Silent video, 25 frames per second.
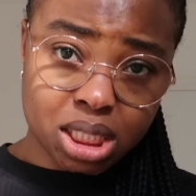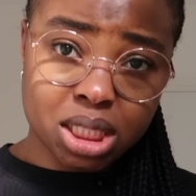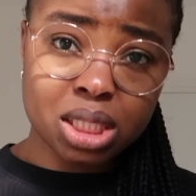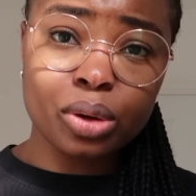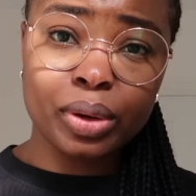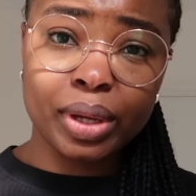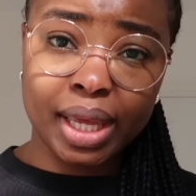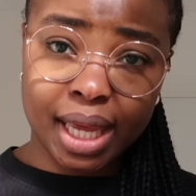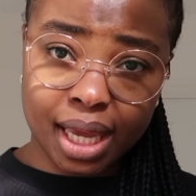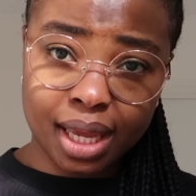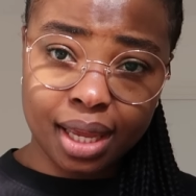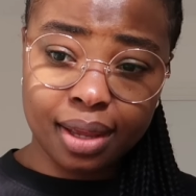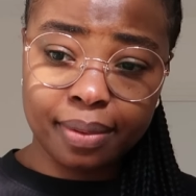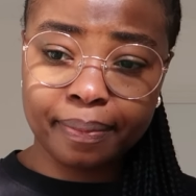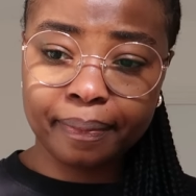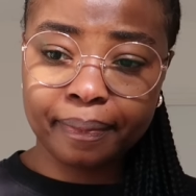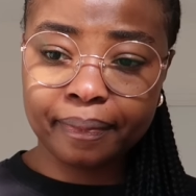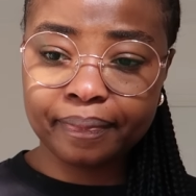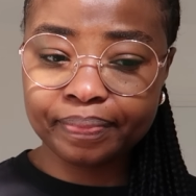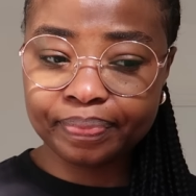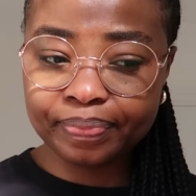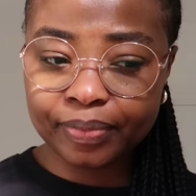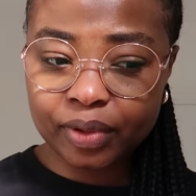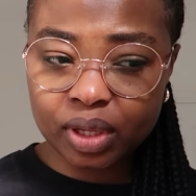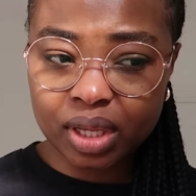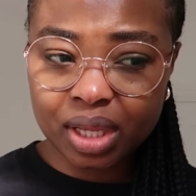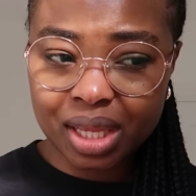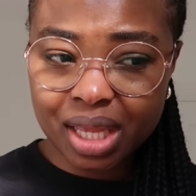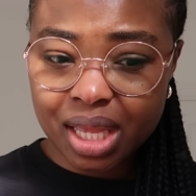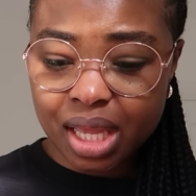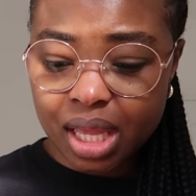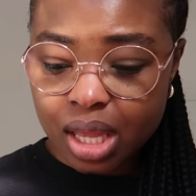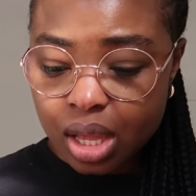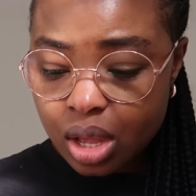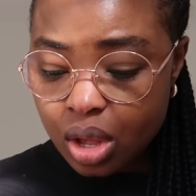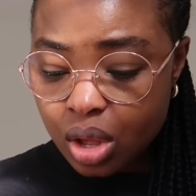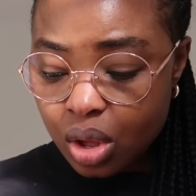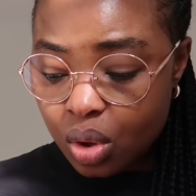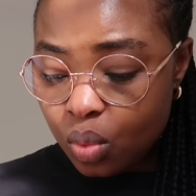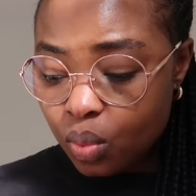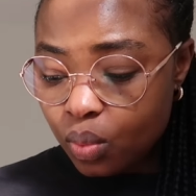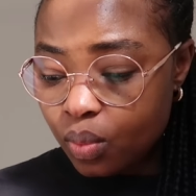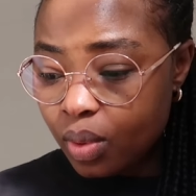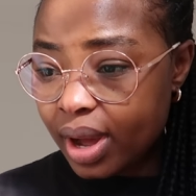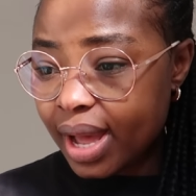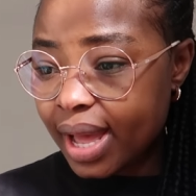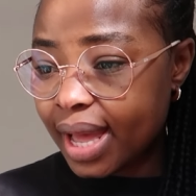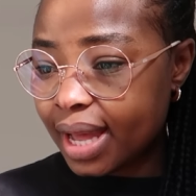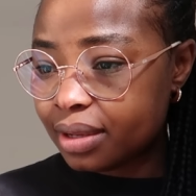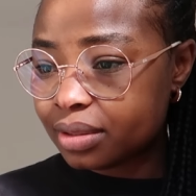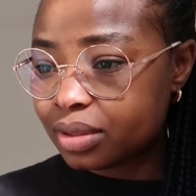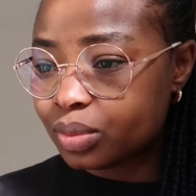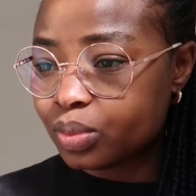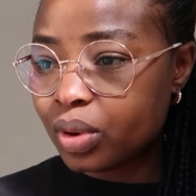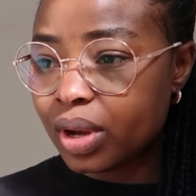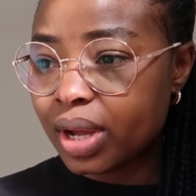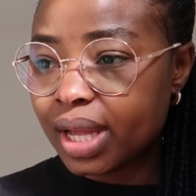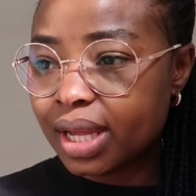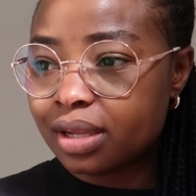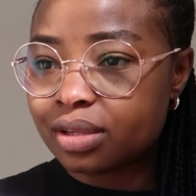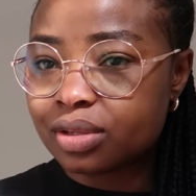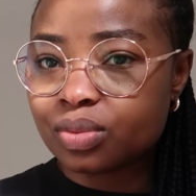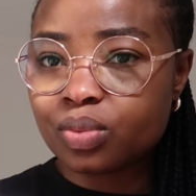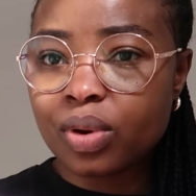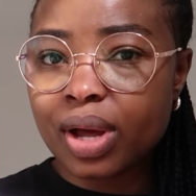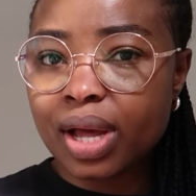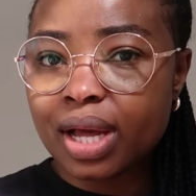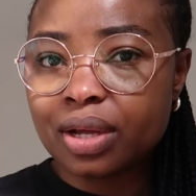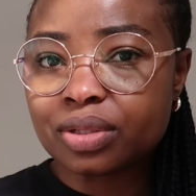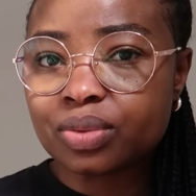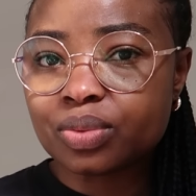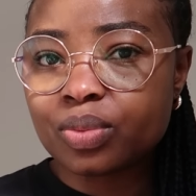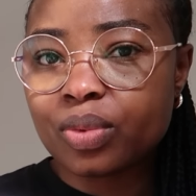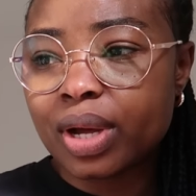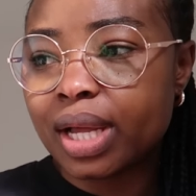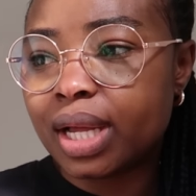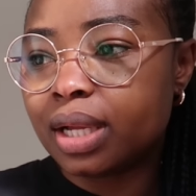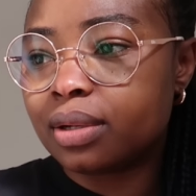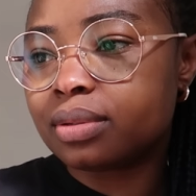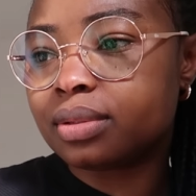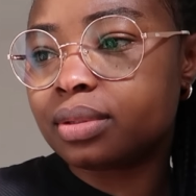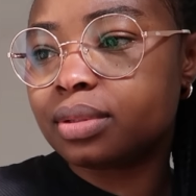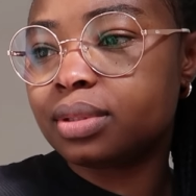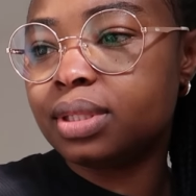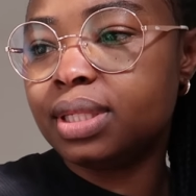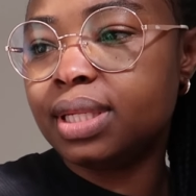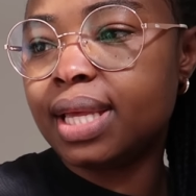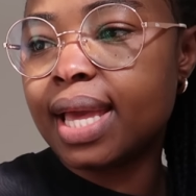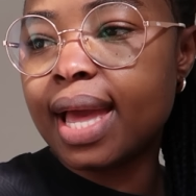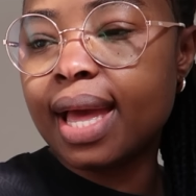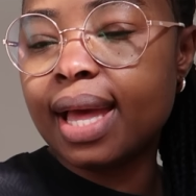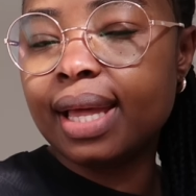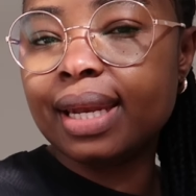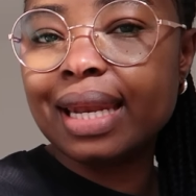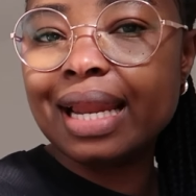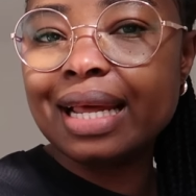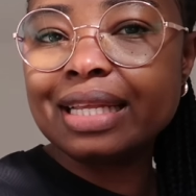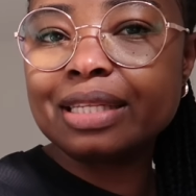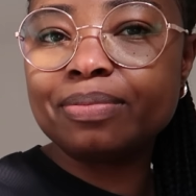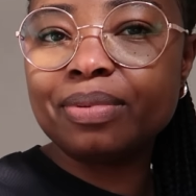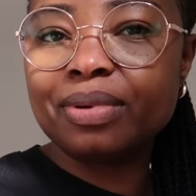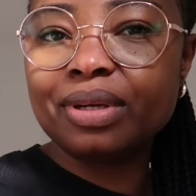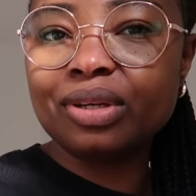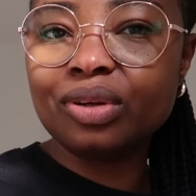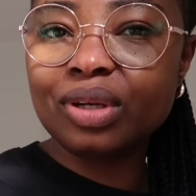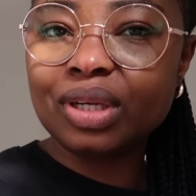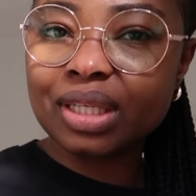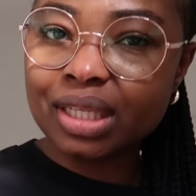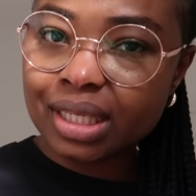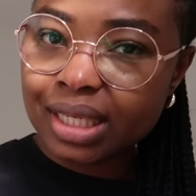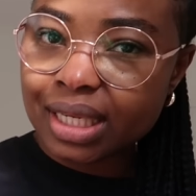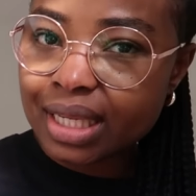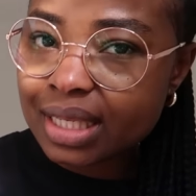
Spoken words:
Okay, what else? Yeah, last but not the